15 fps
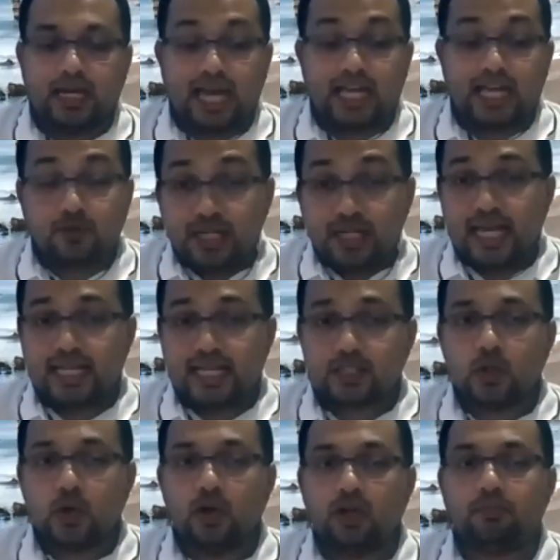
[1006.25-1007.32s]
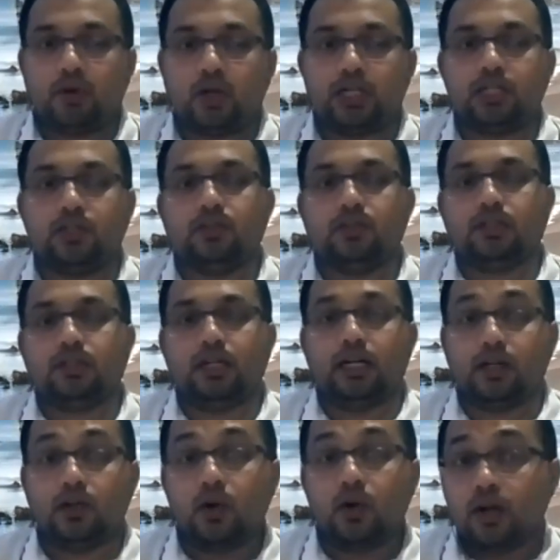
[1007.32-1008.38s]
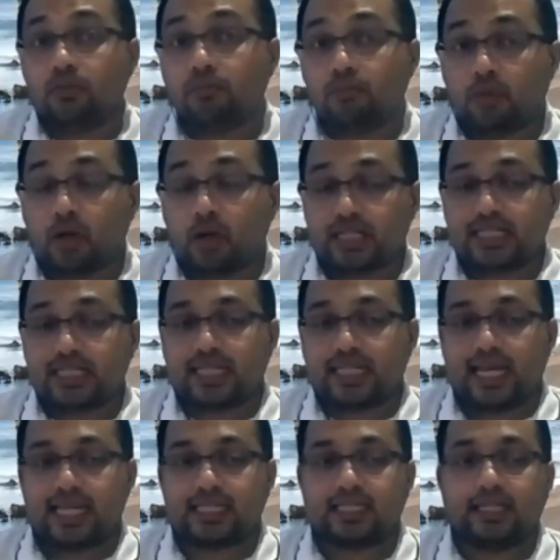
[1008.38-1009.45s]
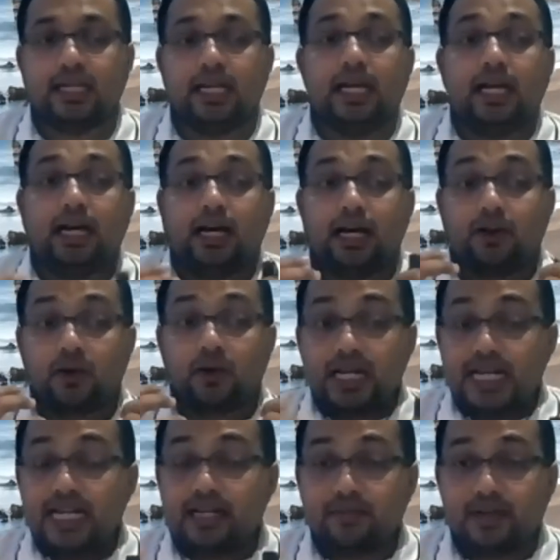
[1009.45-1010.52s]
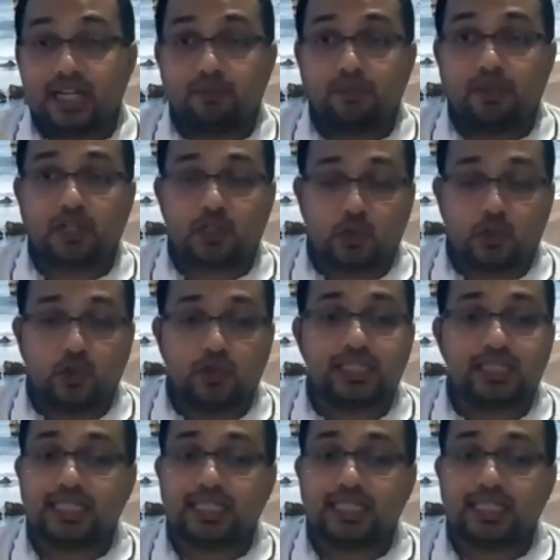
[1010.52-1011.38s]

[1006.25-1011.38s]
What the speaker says: As well as goal models has readily available tools.